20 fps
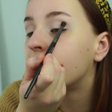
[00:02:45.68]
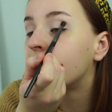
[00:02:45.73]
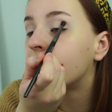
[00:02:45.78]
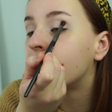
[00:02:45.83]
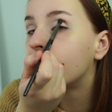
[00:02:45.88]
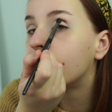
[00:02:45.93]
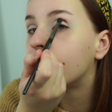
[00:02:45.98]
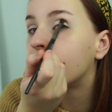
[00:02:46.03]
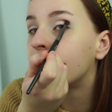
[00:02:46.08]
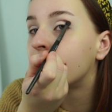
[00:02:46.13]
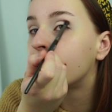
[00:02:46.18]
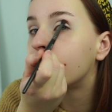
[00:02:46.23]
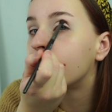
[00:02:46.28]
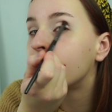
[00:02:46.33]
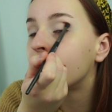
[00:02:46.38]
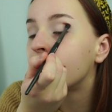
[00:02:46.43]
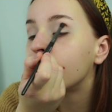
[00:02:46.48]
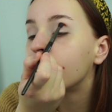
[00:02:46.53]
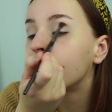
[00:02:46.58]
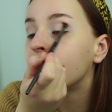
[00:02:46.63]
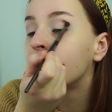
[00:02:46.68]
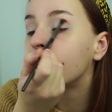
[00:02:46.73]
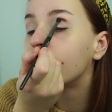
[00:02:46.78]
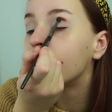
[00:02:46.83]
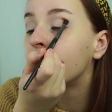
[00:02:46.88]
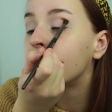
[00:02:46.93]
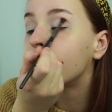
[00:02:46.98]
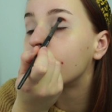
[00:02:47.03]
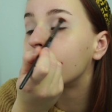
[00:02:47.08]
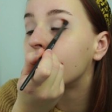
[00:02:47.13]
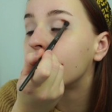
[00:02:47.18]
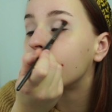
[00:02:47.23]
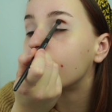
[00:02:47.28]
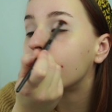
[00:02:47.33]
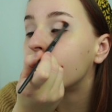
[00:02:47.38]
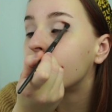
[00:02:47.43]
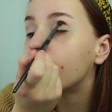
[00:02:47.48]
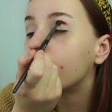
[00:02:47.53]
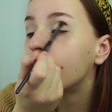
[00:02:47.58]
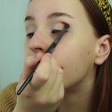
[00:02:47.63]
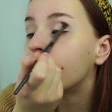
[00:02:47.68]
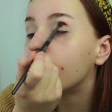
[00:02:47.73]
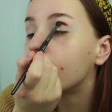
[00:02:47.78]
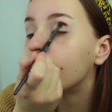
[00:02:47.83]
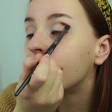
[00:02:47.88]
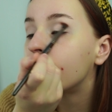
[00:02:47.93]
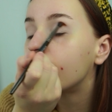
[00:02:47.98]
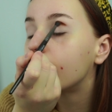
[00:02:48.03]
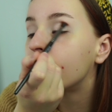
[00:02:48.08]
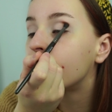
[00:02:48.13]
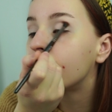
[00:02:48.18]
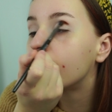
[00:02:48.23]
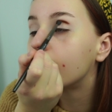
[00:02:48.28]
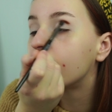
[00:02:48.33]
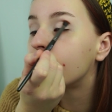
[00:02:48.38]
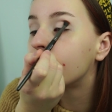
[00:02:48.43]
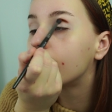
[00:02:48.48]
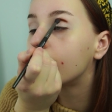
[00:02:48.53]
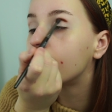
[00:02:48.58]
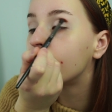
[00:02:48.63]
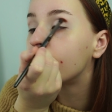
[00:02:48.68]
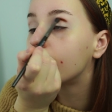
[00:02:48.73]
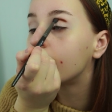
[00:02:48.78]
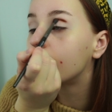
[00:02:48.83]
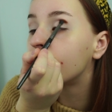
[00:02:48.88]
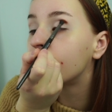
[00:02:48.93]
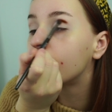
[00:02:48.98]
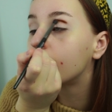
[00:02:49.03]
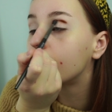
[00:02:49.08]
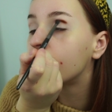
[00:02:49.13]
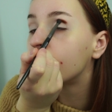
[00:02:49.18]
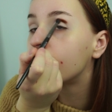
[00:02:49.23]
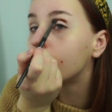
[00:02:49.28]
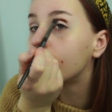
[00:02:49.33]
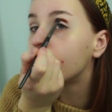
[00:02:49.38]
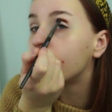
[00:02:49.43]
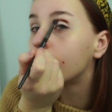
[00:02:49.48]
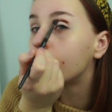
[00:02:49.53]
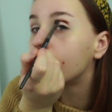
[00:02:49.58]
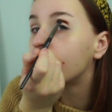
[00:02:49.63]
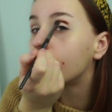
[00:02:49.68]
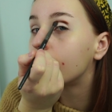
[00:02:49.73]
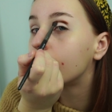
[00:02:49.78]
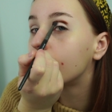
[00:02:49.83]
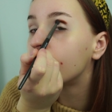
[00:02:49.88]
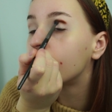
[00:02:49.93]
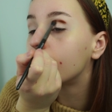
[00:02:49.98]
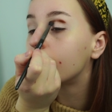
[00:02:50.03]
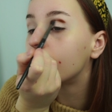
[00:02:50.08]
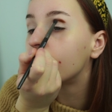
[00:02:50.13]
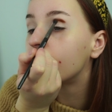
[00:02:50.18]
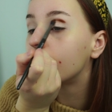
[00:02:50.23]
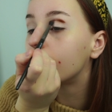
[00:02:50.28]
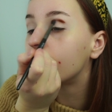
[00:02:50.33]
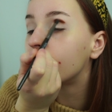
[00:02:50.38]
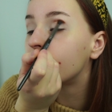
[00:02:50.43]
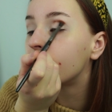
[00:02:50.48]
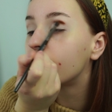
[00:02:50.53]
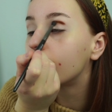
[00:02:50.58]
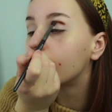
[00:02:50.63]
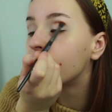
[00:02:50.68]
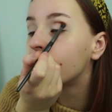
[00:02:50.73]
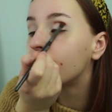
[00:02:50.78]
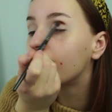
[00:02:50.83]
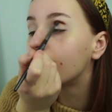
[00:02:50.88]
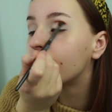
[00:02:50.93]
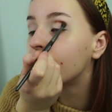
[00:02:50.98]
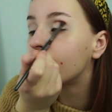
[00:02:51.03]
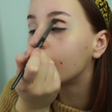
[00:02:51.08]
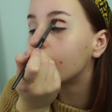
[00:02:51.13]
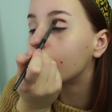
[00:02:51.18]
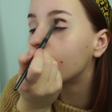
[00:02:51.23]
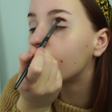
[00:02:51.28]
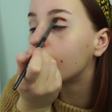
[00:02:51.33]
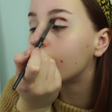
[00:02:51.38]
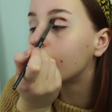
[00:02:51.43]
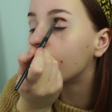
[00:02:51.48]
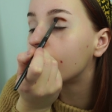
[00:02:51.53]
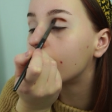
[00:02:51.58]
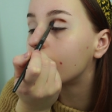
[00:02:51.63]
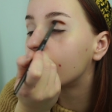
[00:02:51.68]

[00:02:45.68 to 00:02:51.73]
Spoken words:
Nobody speaks.